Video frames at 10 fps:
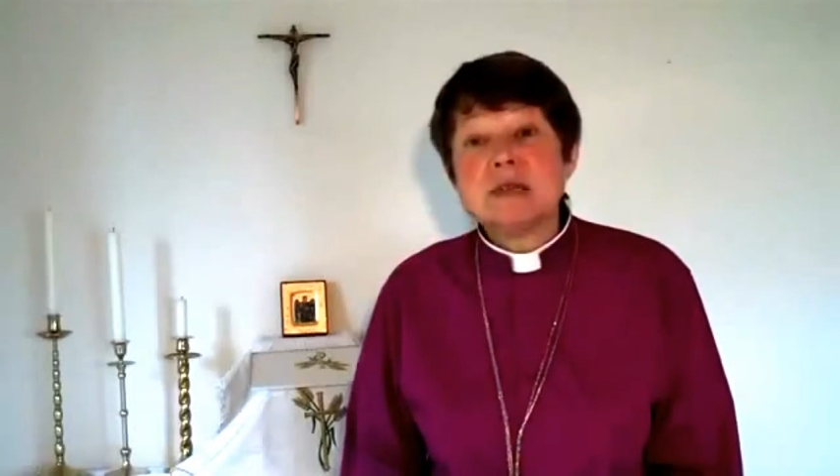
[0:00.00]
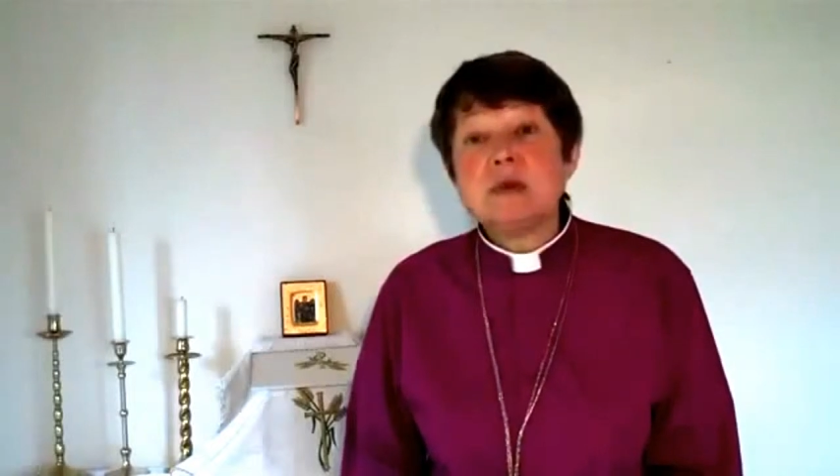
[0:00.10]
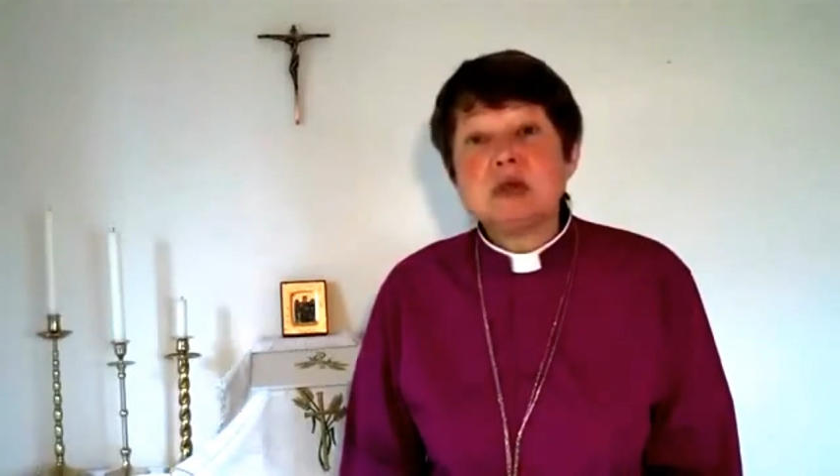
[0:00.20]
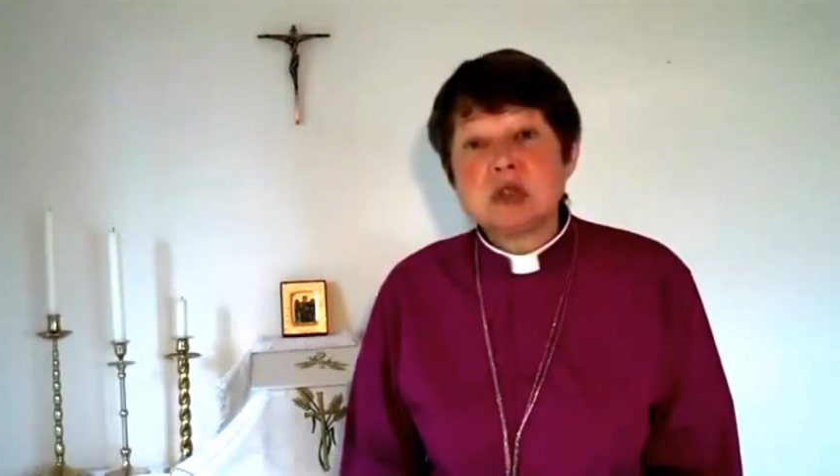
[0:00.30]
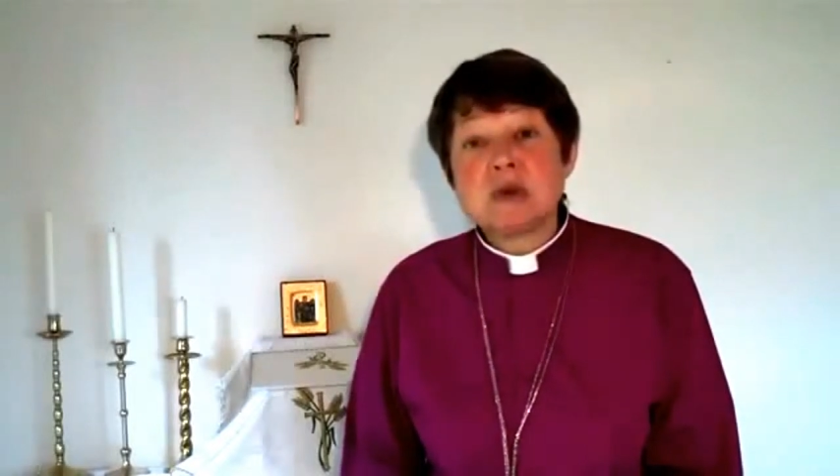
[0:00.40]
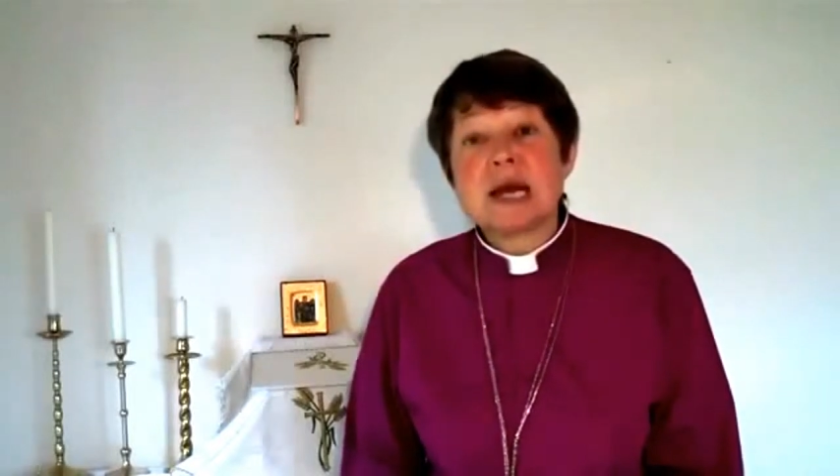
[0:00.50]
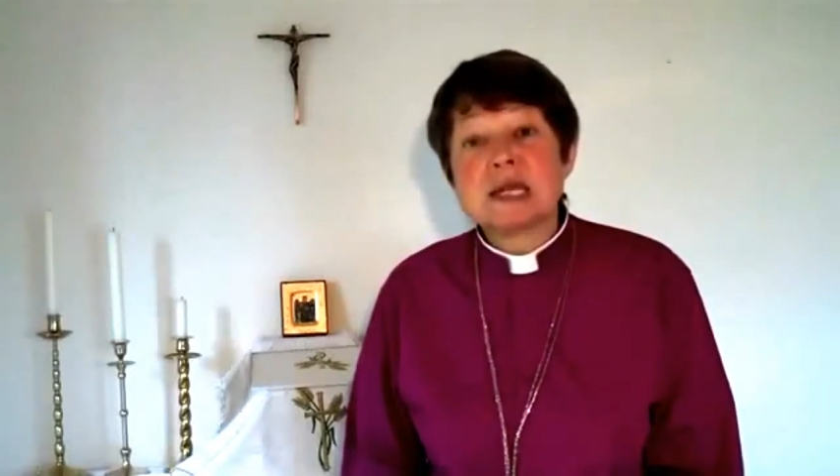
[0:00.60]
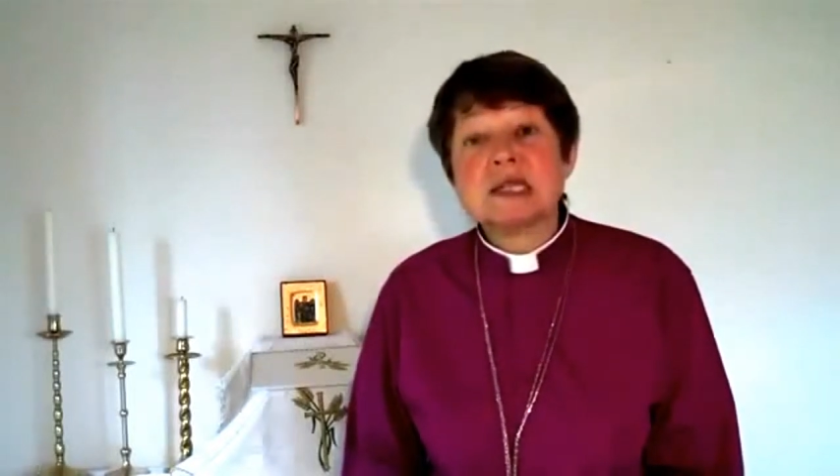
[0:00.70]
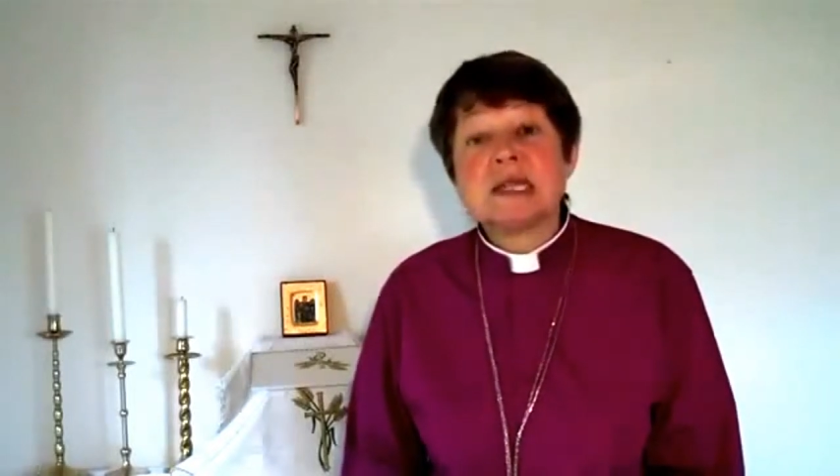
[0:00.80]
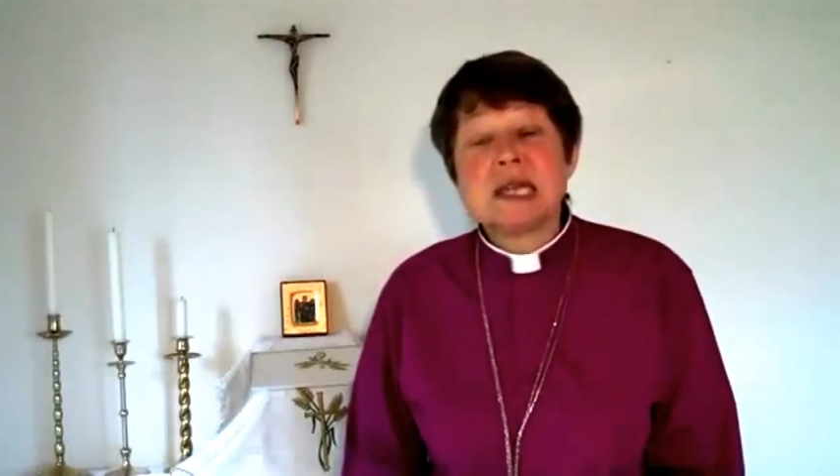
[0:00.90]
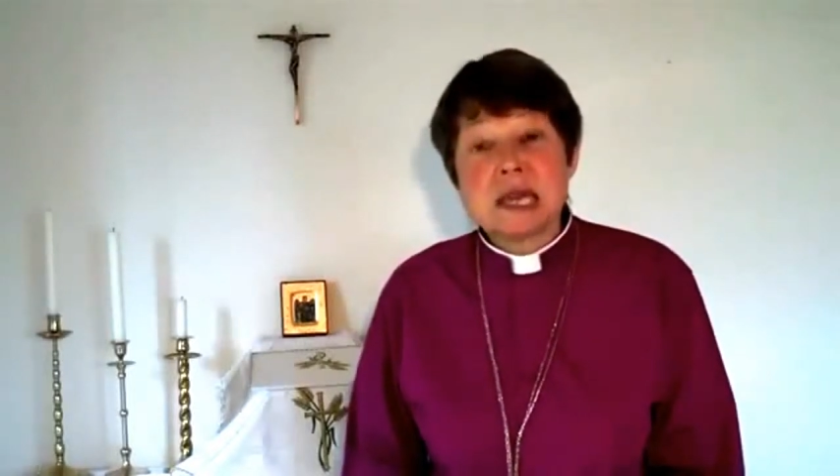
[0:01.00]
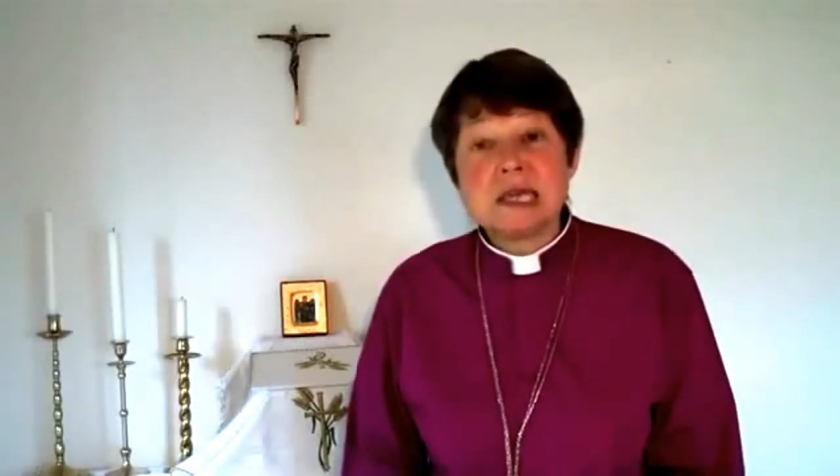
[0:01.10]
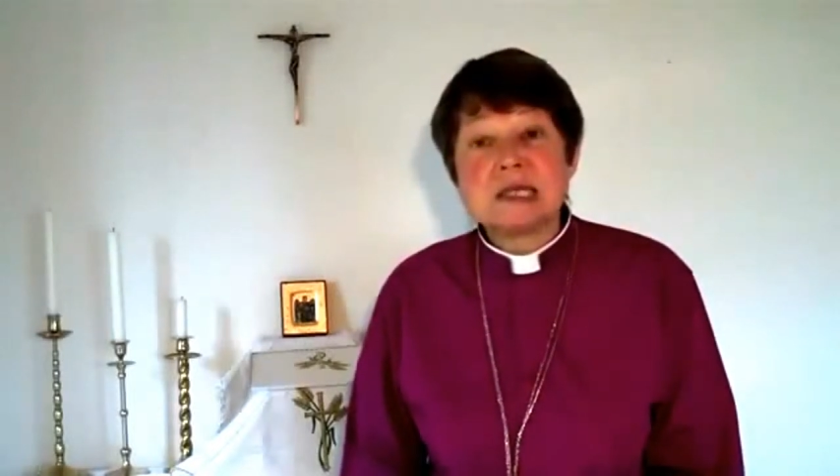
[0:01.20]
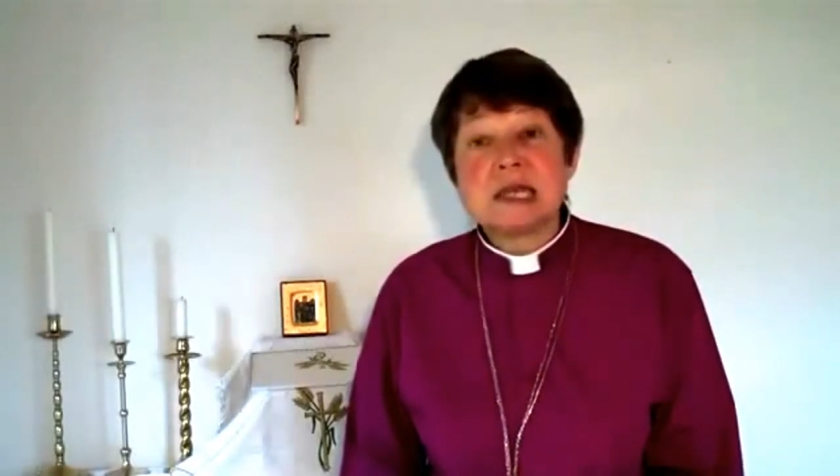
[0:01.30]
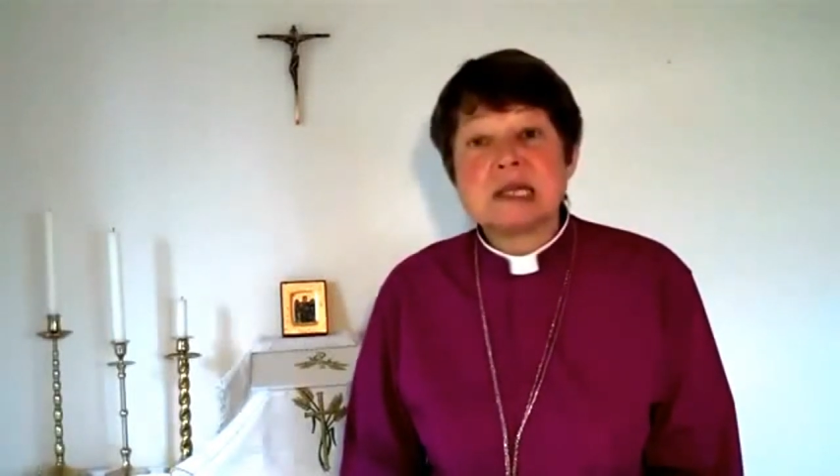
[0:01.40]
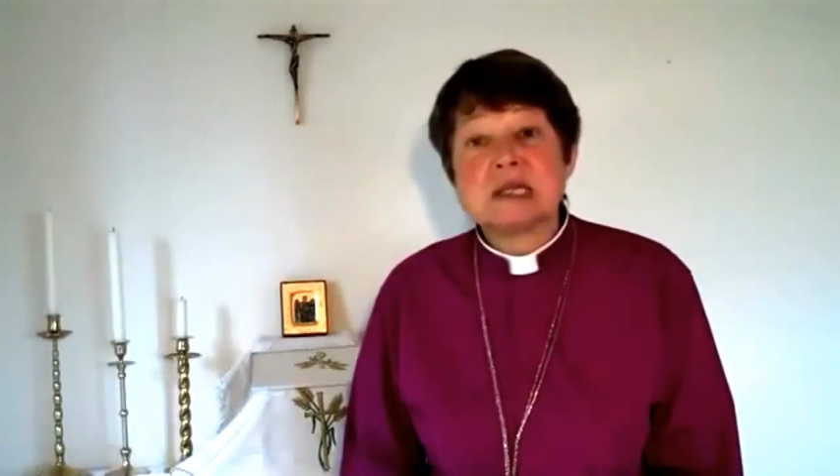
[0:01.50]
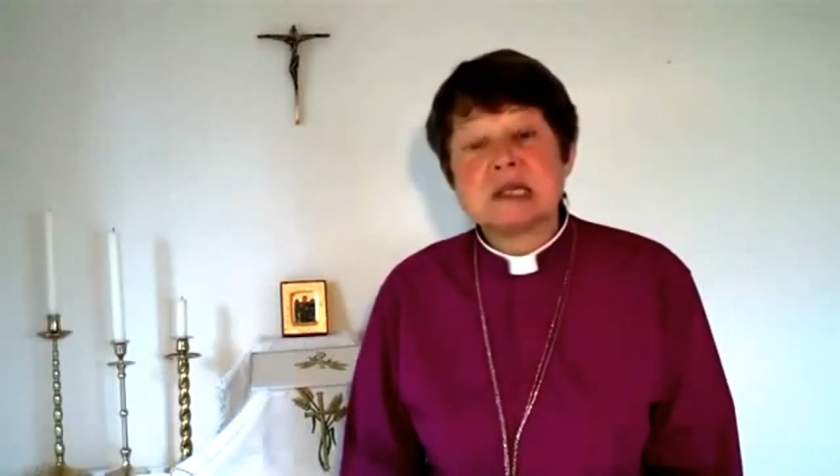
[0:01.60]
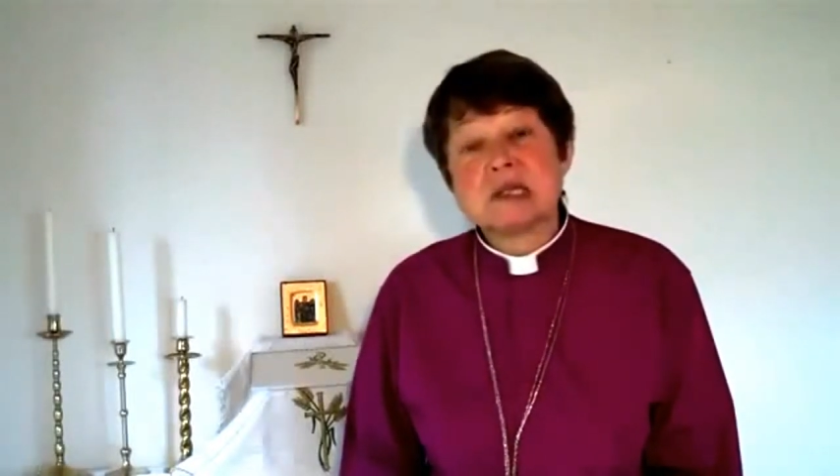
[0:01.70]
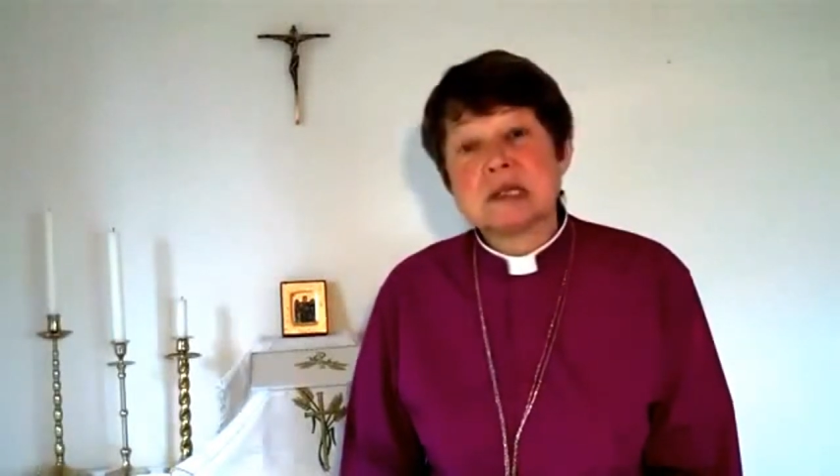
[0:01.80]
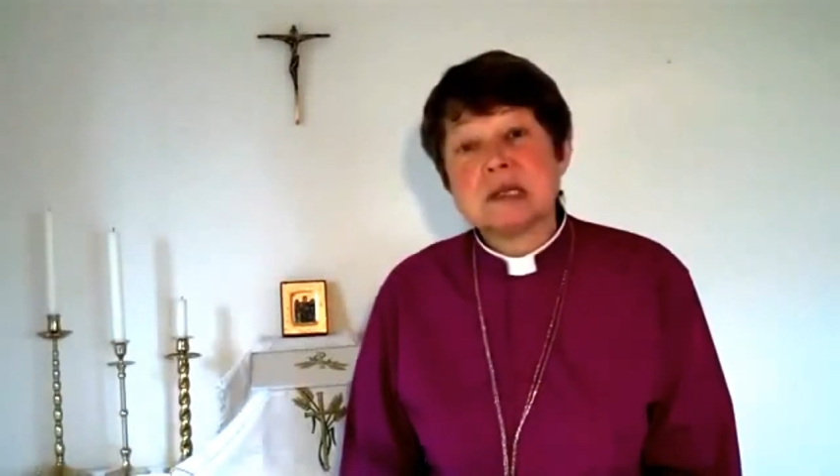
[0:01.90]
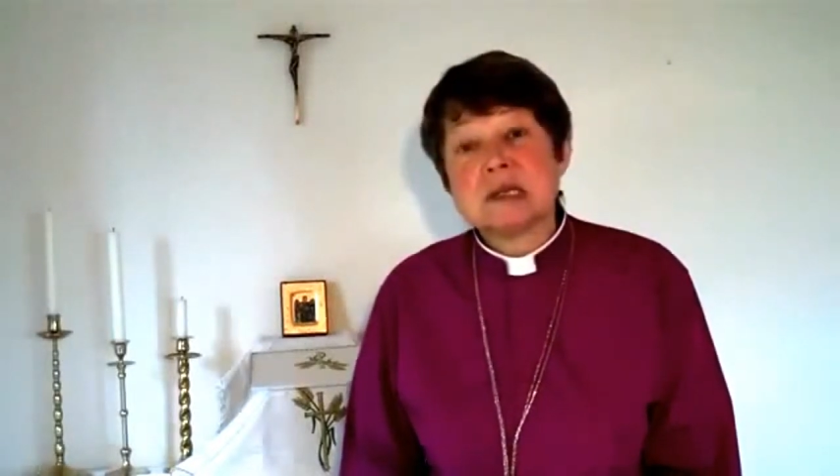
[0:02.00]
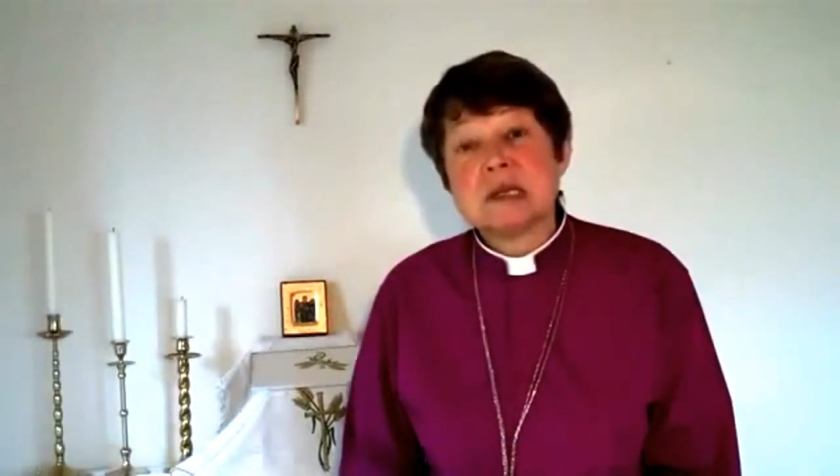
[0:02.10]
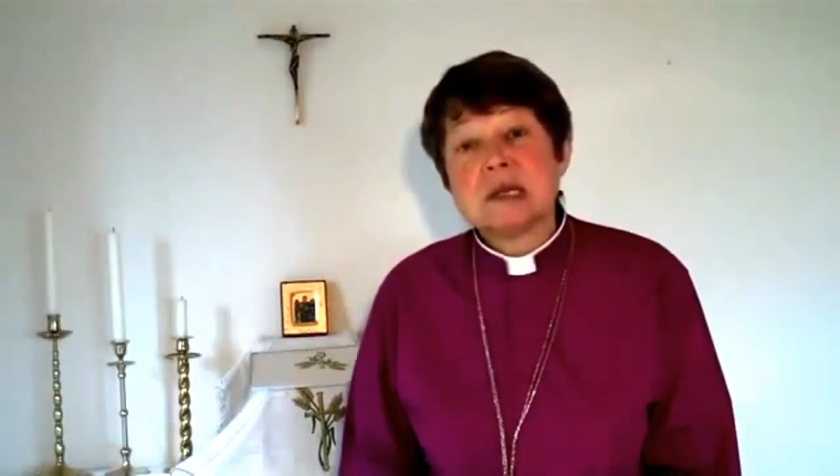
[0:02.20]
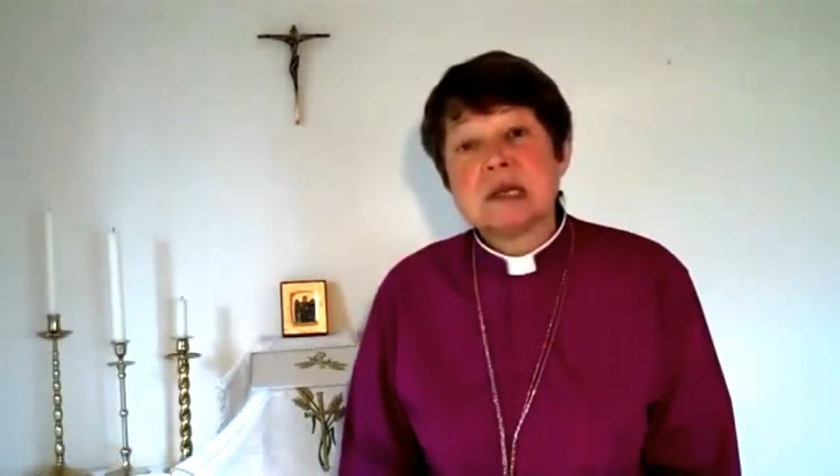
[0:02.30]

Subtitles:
and mutuality exist.